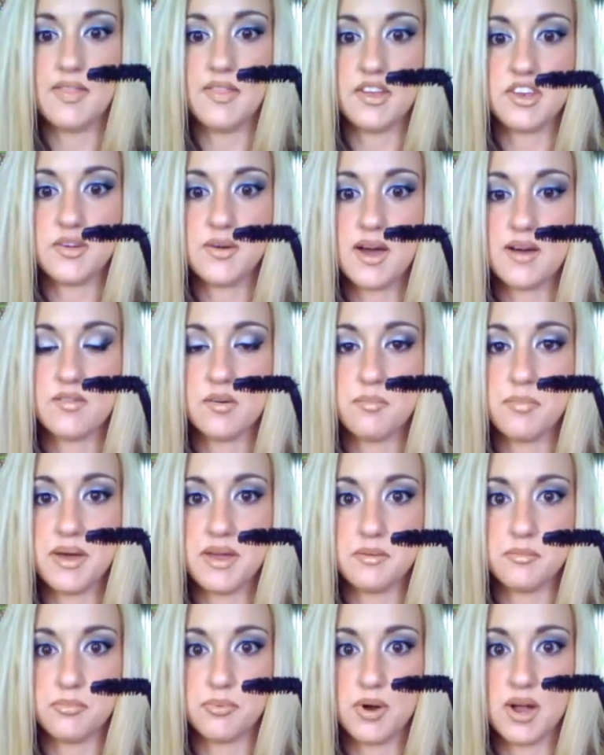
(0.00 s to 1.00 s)
and then you have a
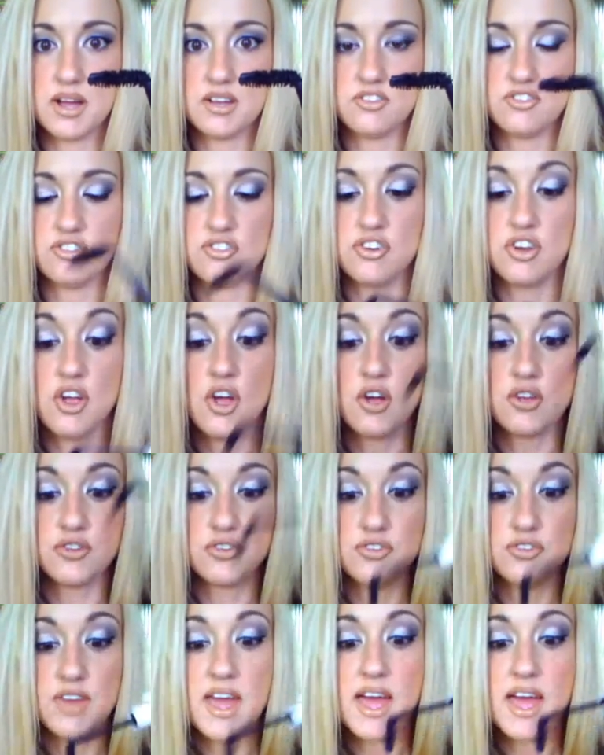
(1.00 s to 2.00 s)
bent brush.
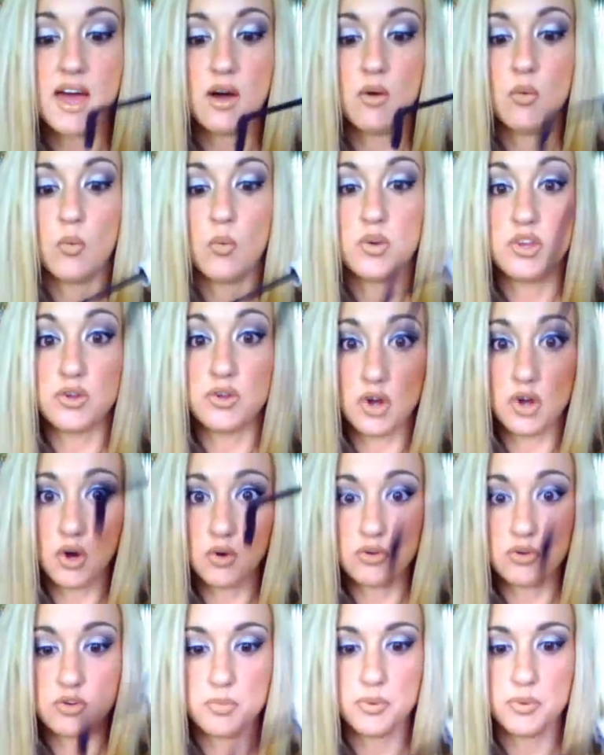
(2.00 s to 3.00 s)
So now when you
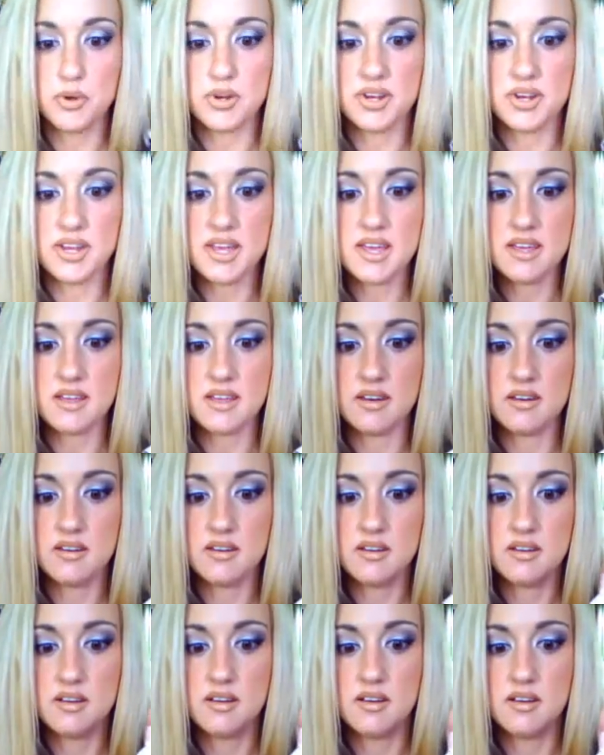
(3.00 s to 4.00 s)
go to put it
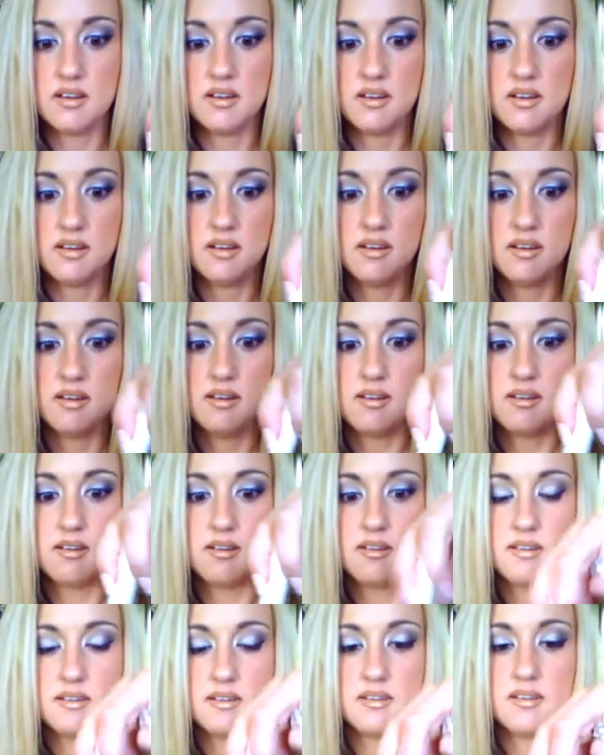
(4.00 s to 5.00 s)
in,
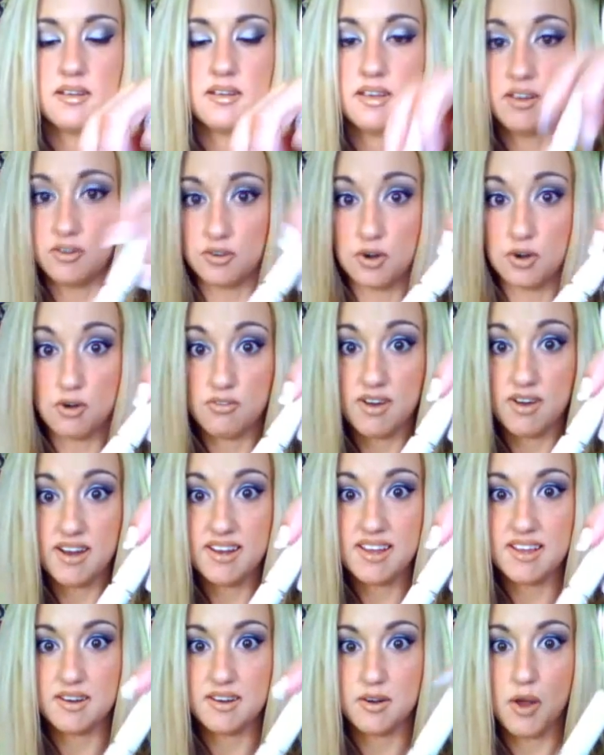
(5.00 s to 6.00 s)
it'll go
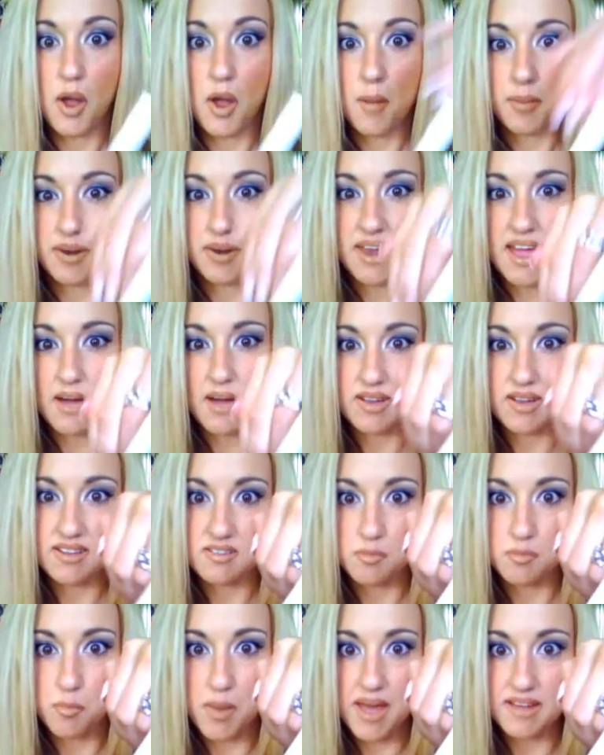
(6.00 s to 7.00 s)
right in, but now
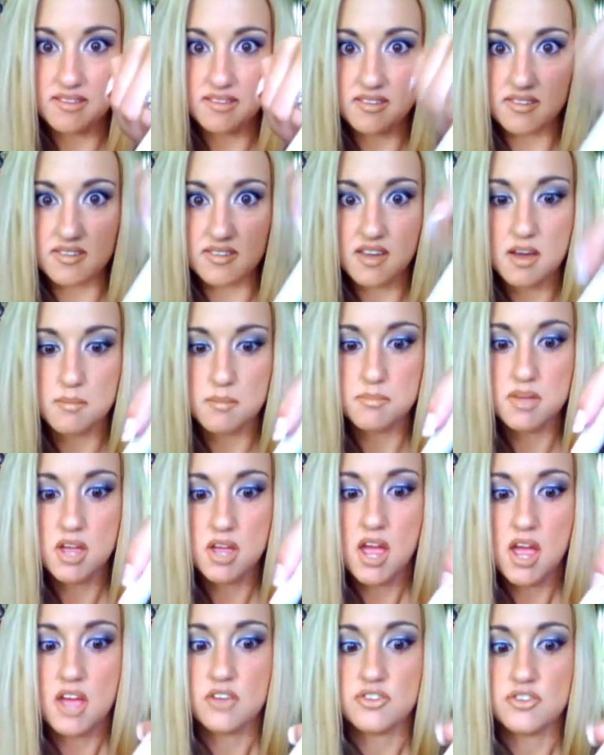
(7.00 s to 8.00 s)
it's bent some.
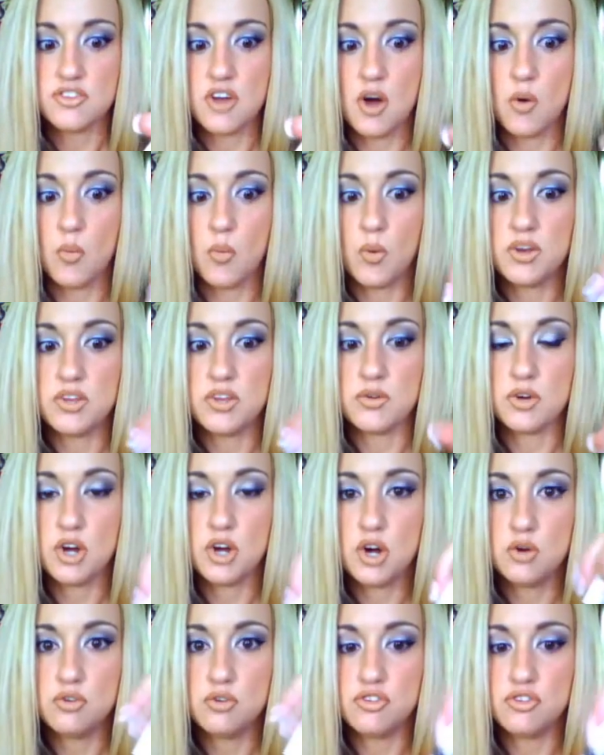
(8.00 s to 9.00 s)
So when you
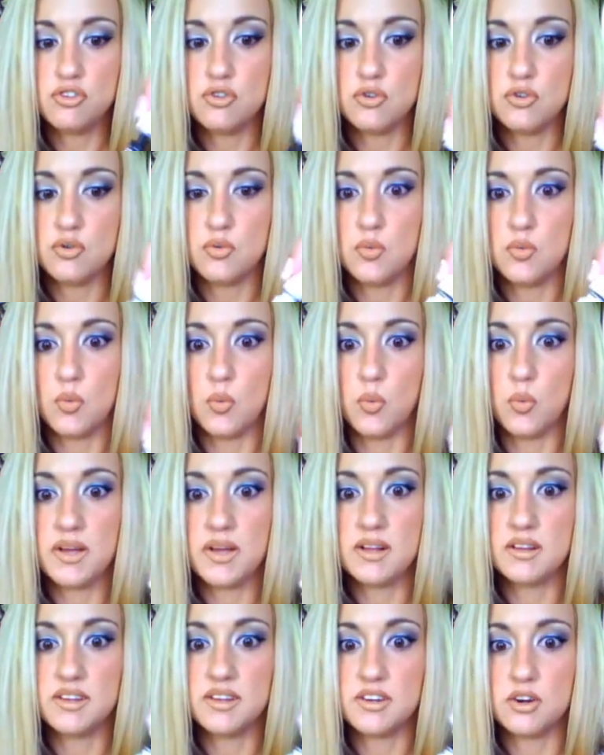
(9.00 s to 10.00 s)
go to
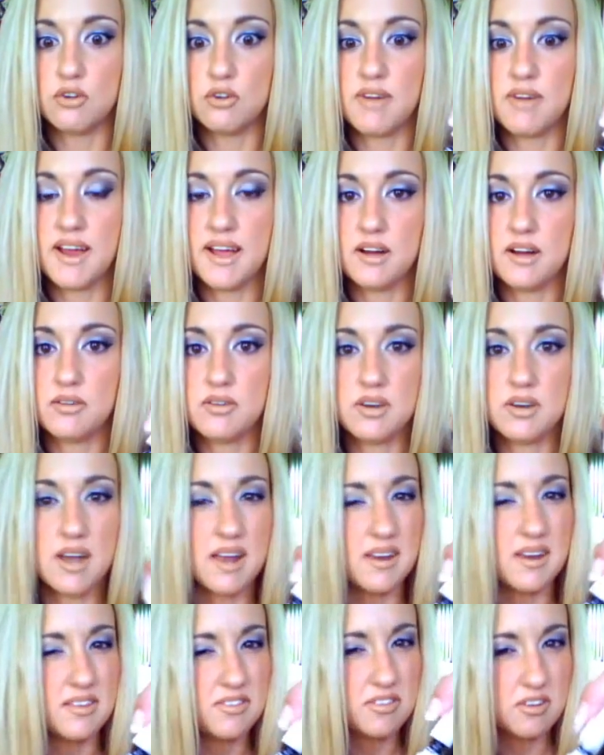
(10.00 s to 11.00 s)
wiggle it around,
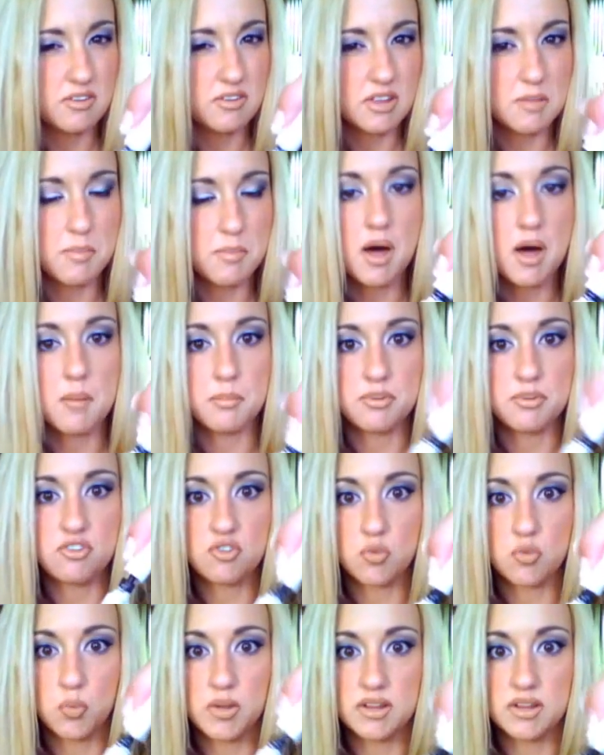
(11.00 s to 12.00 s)
not necessarily pump, but
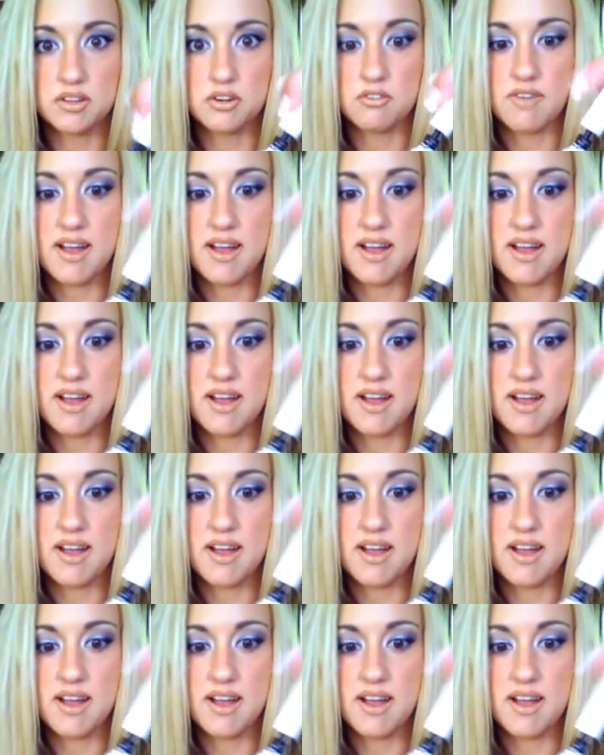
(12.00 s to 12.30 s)
just wiggle it